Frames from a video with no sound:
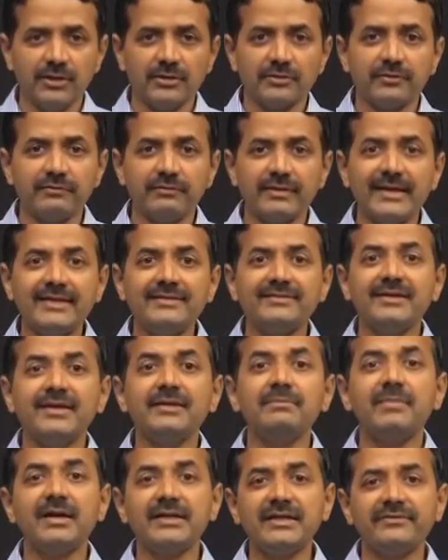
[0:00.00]
So, when I
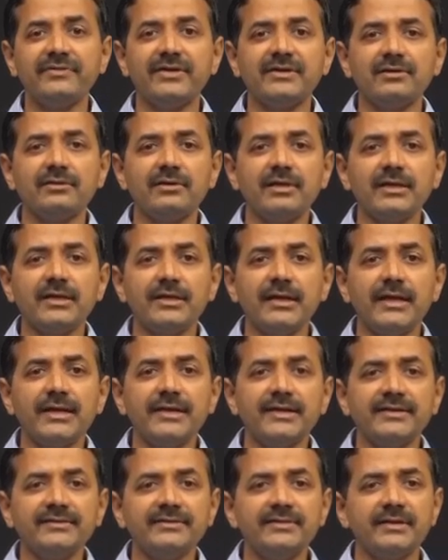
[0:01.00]
say multifactorial
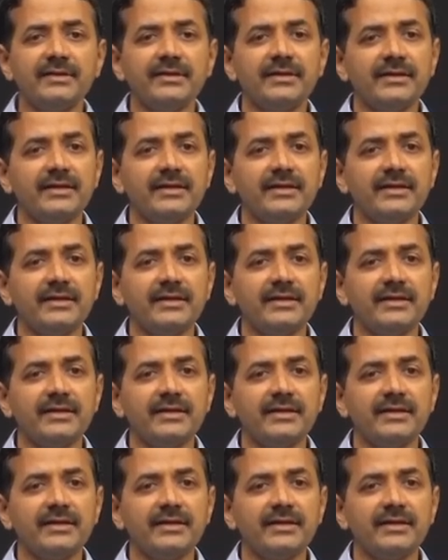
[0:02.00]
inheritance,